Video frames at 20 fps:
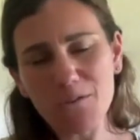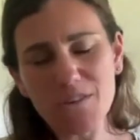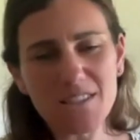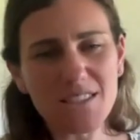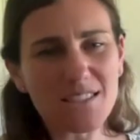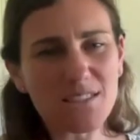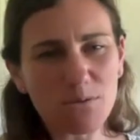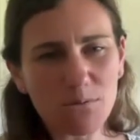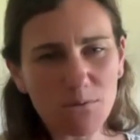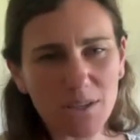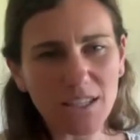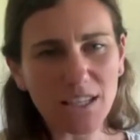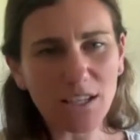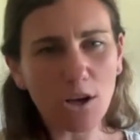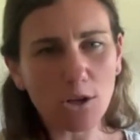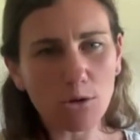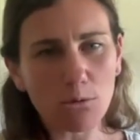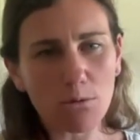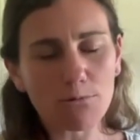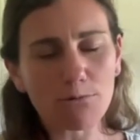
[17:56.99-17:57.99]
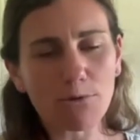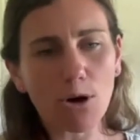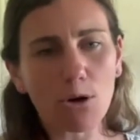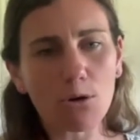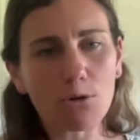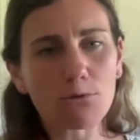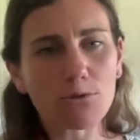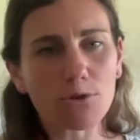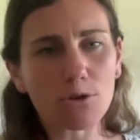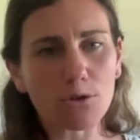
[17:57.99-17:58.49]
this isn't really going to
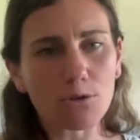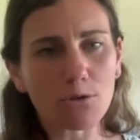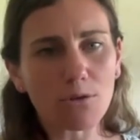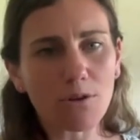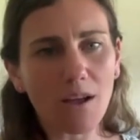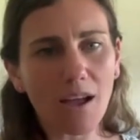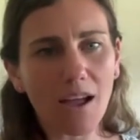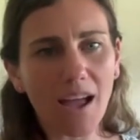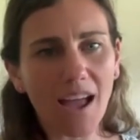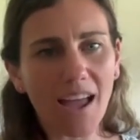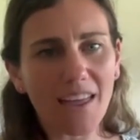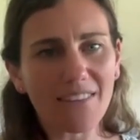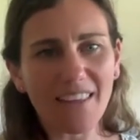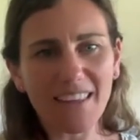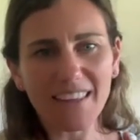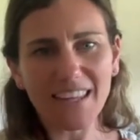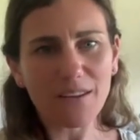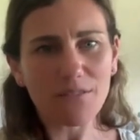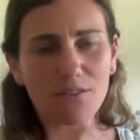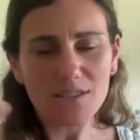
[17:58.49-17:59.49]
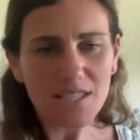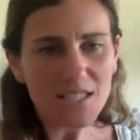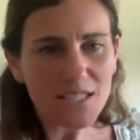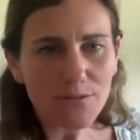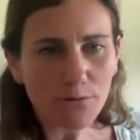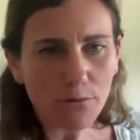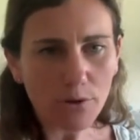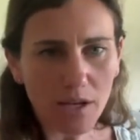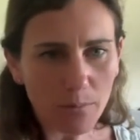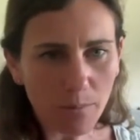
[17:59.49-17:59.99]
involve you, and they're given this
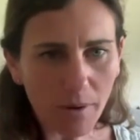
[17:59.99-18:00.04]
free